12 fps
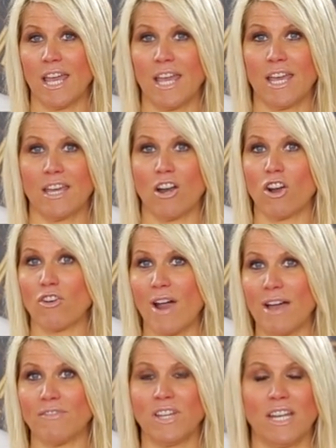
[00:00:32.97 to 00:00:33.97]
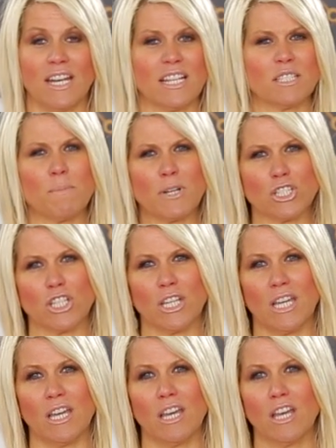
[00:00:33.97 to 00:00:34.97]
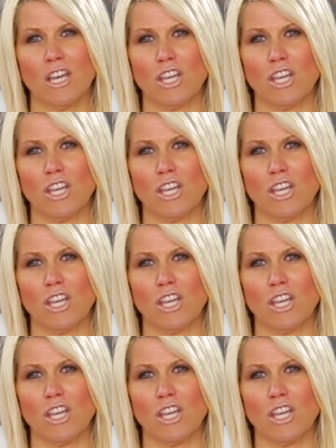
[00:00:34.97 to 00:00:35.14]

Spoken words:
in our crafting, and especially,